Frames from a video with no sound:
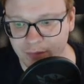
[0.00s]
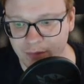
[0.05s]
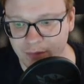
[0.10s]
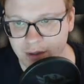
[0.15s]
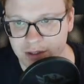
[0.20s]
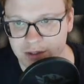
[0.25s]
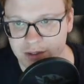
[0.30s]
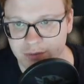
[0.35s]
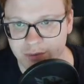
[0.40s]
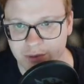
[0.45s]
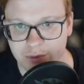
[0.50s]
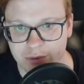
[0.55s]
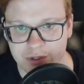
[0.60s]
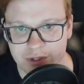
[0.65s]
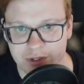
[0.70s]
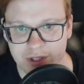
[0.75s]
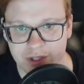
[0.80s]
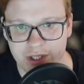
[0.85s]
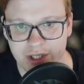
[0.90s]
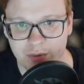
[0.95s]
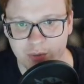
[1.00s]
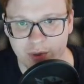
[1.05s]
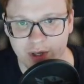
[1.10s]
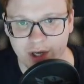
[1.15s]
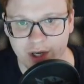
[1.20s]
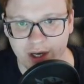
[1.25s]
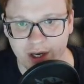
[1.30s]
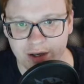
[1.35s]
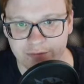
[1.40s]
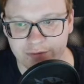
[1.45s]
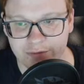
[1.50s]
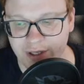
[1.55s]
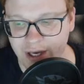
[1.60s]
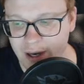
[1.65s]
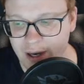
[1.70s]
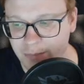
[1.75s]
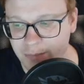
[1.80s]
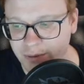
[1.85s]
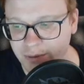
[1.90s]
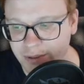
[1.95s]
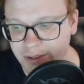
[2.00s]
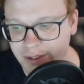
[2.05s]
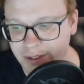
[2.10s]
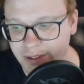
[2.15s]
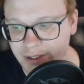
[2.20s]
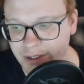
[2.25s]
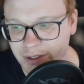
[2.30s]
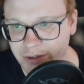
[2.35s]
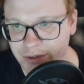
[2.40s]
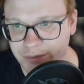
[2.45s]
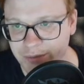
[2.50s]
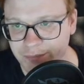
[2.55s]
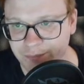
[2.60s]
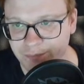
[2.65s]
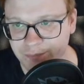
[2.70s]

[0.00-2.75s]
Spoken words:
as we could see, we have an apple in here.